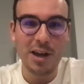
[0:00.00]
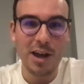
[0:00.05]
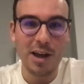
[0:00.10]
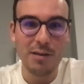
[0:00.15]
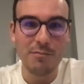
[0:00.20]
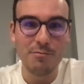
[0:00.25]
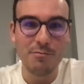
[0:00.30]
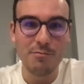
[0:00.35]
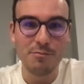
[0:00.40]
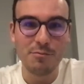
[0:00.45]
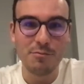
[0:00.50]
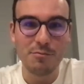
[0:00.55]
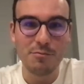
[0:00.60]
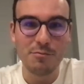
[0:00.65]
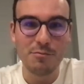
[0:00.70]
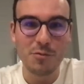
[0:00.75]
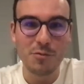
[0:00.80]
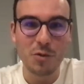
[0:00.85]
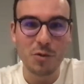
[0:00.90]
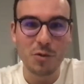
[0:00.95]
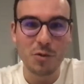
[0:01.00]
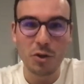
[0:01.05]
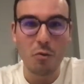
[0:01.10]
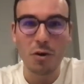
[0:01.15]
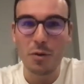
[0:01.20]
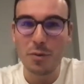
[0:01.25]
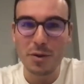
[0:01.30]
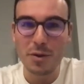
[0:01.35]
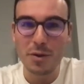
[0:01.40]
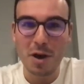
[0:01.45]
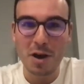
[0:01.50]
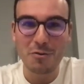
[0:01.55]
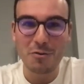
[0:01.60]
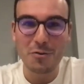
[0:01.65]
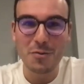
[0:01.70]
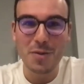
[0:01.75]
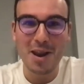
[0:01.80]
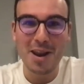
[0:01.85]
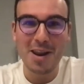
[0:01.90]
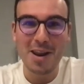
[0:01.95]
don't want to be
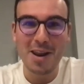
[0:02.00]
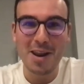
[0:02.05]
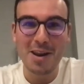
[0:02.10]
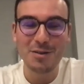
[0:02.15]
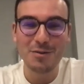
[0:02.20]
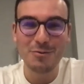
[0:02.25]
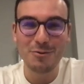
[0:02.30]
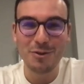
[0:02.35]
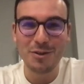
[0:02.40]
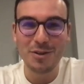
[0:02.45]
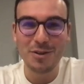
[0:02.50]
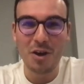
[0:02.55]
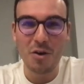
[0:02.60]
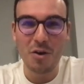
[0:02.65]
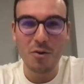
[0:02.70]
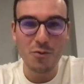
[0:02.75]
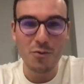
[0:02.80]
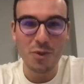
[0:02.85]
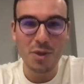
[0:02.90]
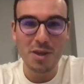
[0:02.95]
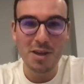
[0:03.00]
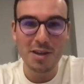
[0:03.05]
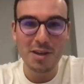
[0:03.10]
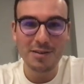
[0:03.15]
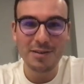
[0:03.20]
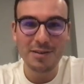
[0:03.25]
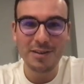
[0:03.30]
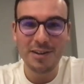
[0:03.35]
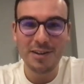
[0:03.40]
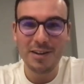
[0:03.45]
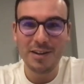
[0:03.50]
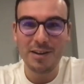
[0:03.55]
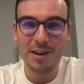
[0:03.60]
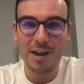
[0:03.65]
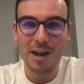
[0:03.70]
micromanaged, want to own things.